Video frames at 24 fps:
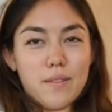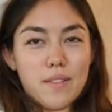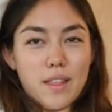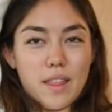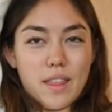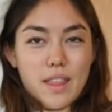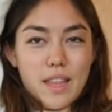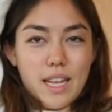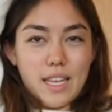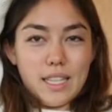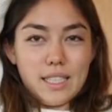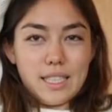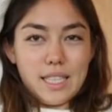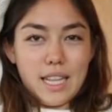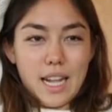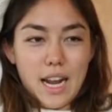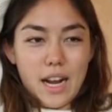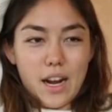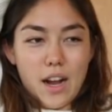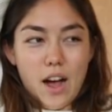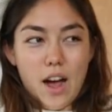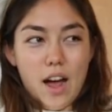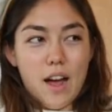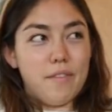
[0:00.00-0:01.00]
of the things that
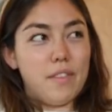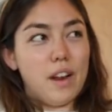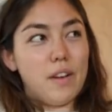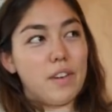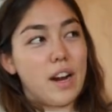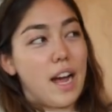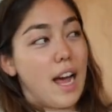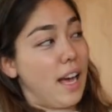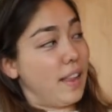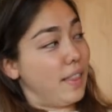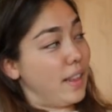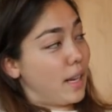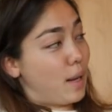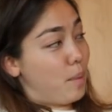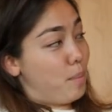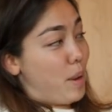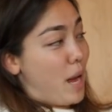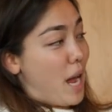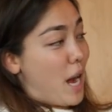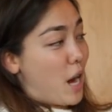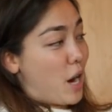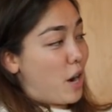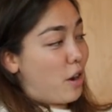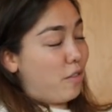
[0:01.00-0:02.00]
I got. I've never had like a
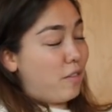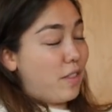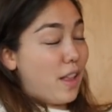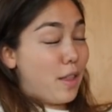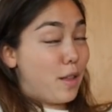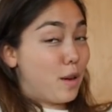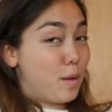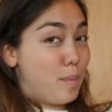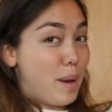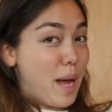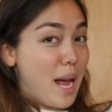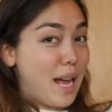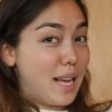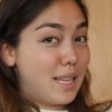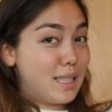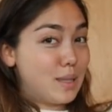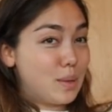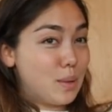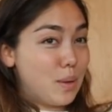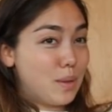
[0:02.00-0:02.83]
pair of leather pants,